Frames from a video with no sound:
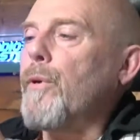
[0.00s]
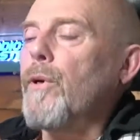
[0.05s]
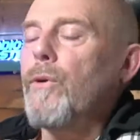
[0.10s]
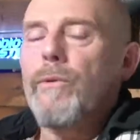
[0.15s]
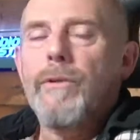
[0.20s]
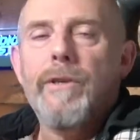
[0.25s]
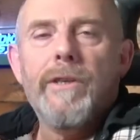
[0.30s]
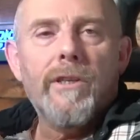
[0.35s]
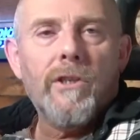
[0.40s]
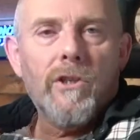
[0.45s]

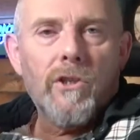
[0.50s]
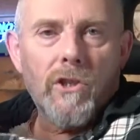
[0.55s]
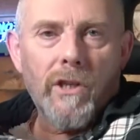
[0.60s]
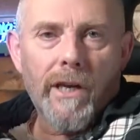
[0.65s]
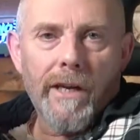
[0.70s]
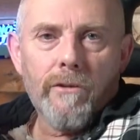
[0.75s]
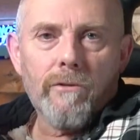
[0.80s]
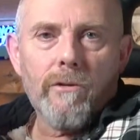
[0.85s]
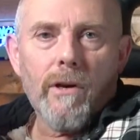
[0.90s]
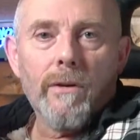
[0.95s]
built this
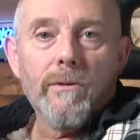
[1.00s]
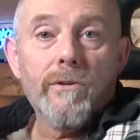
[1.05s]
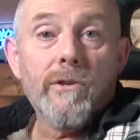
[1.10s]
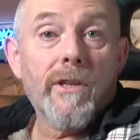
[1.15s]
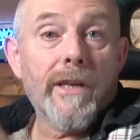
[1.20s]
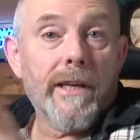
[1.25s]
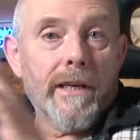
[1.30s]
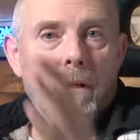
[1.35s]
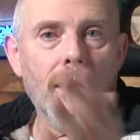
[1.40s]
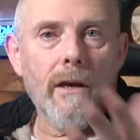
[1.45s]
Shendrones
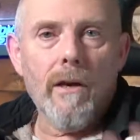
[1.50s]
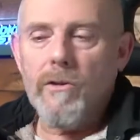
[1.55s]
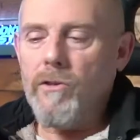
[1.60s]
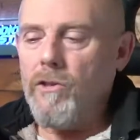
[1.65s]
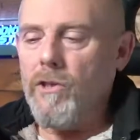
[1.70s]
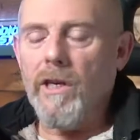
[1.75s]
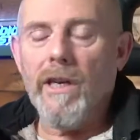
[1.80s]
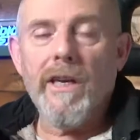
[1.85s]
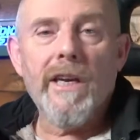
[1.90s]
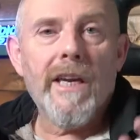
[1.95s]
Thicc
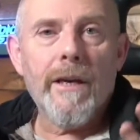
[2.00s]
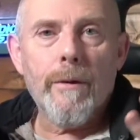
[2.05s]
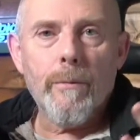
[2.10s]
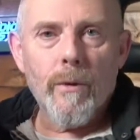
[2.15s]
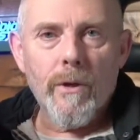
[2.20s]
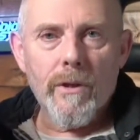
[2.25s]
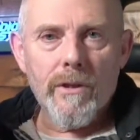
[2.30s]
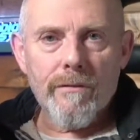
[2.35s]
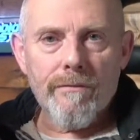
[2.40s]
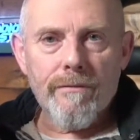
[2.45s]
last year, it
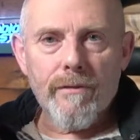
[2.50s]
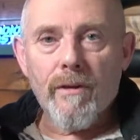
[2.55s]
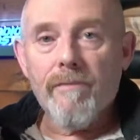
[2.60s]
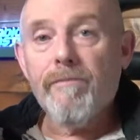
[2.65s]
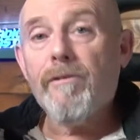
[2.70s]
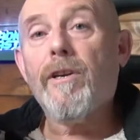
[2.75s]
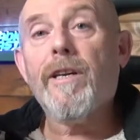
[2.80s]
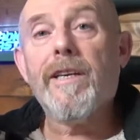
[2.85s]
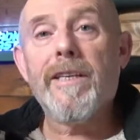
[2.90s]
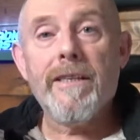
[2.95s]
was for a
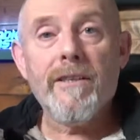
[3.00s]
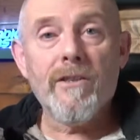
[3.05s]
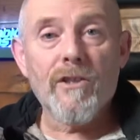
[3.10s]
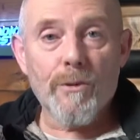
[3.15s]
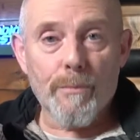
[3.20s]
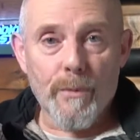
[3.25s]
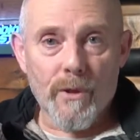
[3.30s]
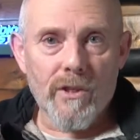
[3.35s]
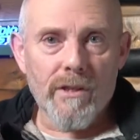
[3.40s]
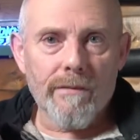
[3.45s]
very
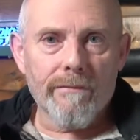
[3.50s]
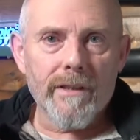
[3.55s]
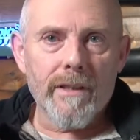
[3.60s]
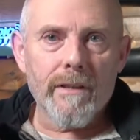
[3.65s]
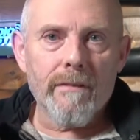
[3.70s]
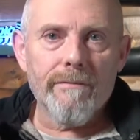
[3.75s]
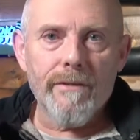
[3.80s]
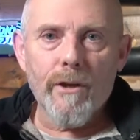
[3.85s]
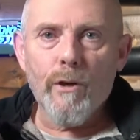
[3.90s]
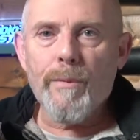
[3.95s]

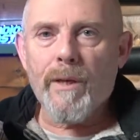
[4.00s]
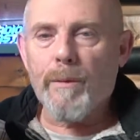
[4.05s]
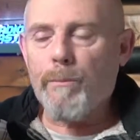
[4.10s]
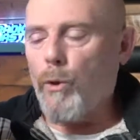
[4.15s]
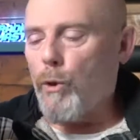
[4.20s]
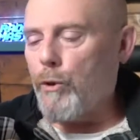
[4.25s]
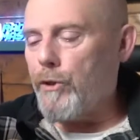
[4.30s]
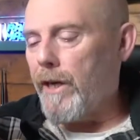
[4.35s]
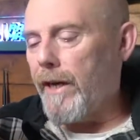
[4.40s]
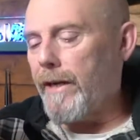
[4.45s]
specific filming
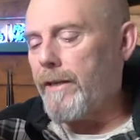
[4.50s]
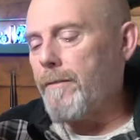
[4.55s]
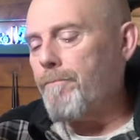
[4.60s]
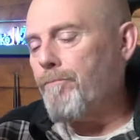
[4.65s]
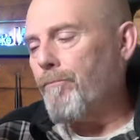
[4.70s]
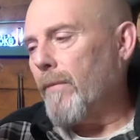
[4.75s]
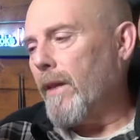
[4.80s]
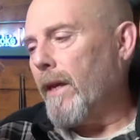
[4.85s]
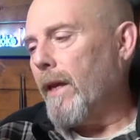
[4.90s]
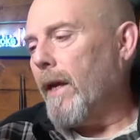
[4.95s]
project.
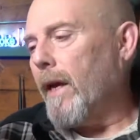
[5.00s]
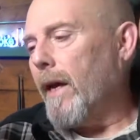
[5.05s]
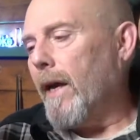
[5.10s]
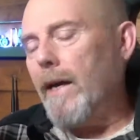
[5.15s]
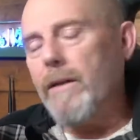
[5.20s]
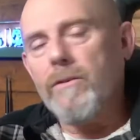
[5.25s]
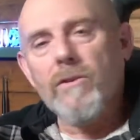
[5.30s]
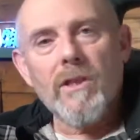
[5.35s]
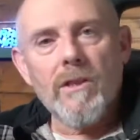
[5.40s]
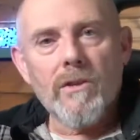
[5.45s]

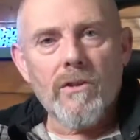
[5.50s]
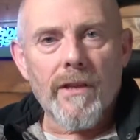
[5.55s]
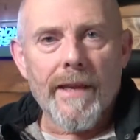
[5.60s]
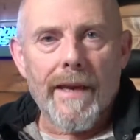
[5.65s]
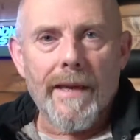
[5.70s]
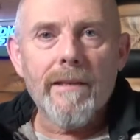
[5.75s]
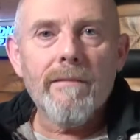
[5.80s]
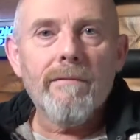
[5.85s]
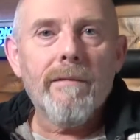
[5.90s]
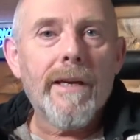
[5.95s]
And since
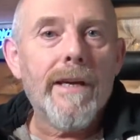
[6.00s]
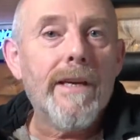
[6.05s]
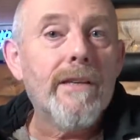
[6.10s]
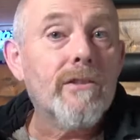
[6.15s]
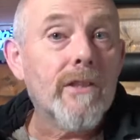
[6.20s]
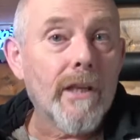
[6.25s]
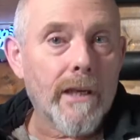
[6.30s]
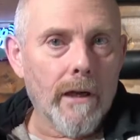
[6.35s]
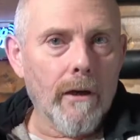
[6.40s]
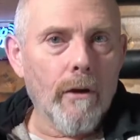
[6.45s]
then, it's
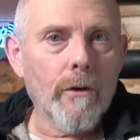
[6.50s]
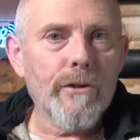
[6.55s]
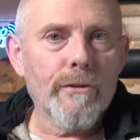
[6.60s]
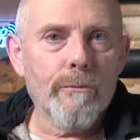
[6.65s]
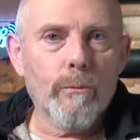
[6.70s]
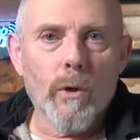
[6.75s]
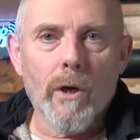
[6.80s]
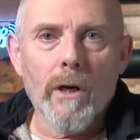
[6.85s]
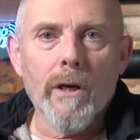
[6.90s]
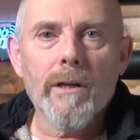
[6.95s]
done a lot
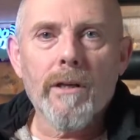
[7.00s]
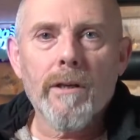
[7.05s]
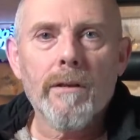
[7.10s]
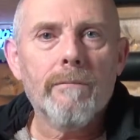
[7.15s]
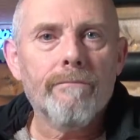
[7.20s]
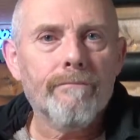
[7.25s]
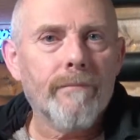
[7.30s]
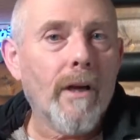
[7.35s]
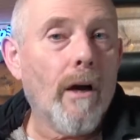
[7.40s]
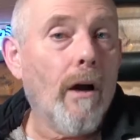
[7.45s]
of work.
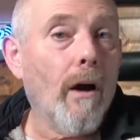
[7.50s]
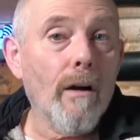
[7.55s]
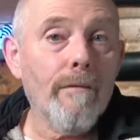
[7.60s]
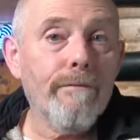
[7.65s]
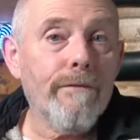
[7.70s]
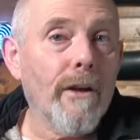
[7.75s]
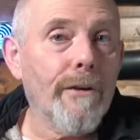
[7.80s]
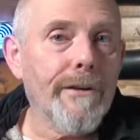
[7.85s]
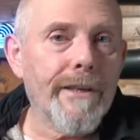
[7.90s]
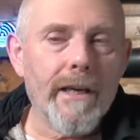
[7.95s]
I've
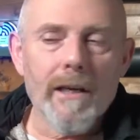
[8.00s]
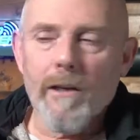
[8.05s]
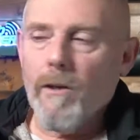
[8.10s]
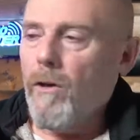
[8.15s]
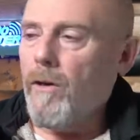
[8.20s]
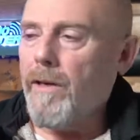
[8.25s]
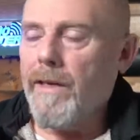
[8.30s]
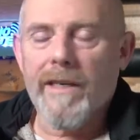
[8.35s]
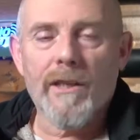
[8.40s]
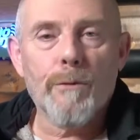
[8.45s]
flown it a
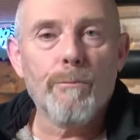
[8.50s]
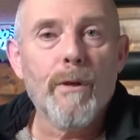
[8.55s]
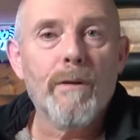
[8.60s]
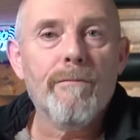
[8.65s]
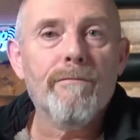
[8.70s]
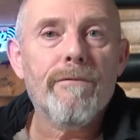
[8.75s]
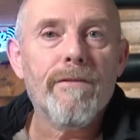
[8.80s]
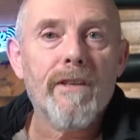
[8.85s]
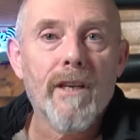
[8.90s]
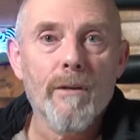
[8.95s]
lot and it's
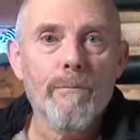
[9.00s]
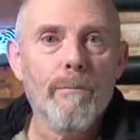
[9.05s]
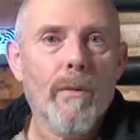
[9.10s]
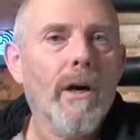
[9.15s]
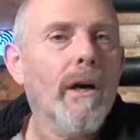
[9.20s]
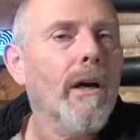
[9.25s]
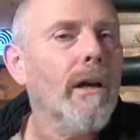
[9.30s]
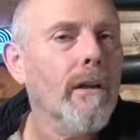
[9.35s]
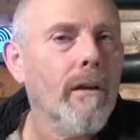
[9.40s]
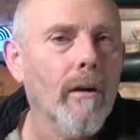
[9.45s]
been flown
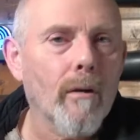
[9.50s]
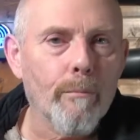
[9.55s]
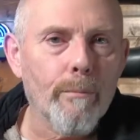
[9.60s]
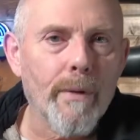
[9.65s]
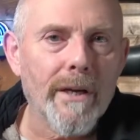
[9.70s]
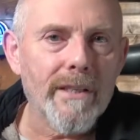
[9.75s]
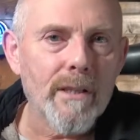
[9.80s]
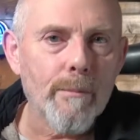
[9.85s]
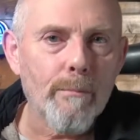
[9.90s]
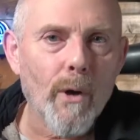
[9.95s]
by a lot
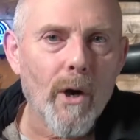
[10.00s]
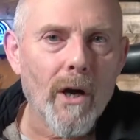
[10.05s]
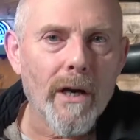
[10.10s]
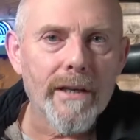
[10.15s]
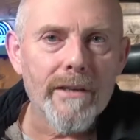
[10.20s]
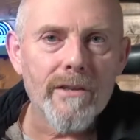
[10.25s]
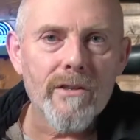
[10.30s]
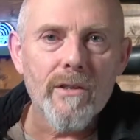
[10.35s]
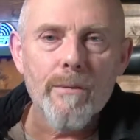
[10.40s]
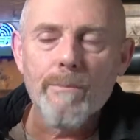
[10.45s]
better
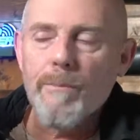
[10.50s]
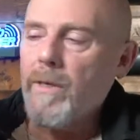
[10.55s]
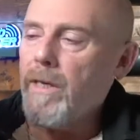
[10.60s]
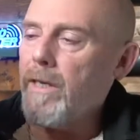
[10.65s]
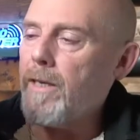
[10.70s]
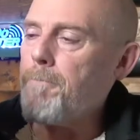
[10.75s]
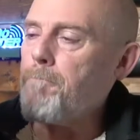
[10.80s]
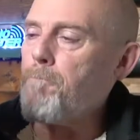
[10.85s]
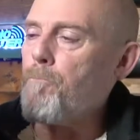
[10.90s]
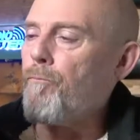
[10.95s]
pilots than
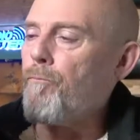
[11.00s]
me.